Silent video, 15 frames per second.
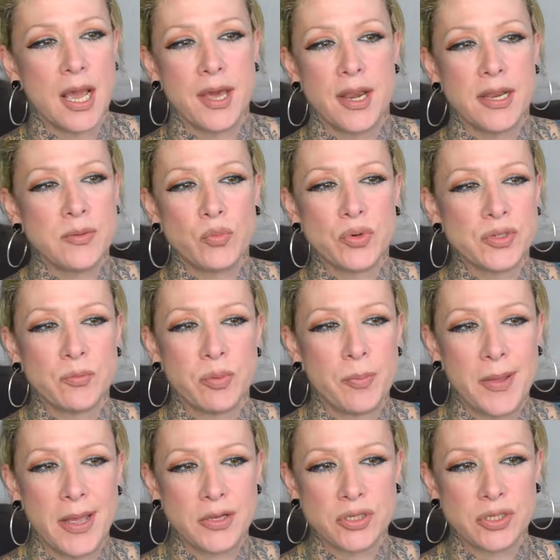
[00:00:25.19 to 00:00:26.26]
and I wasn't
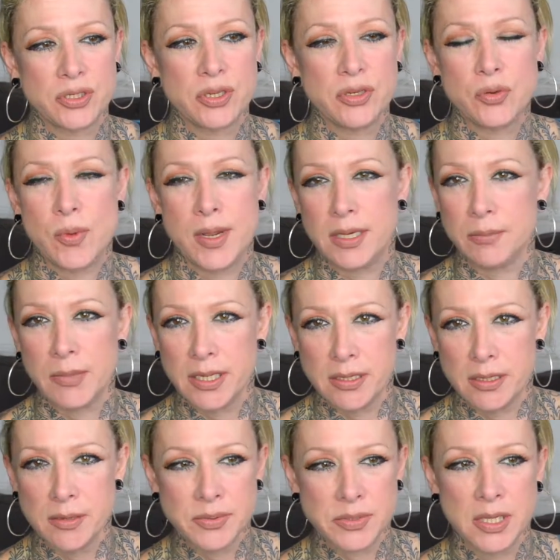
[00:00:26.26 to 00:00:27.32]
prepared just to do wedding
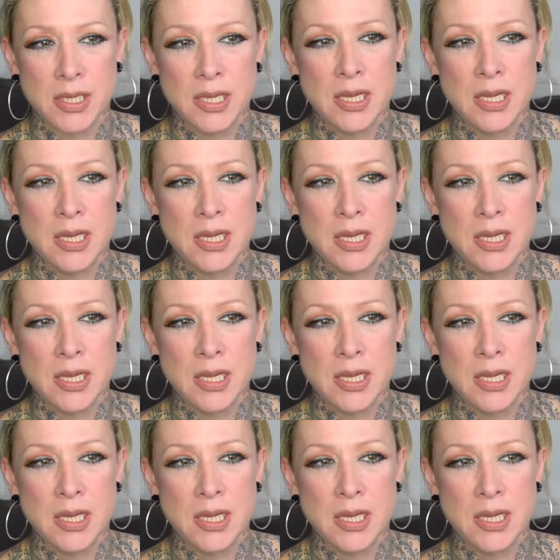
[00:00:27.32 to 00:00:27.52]
makeups.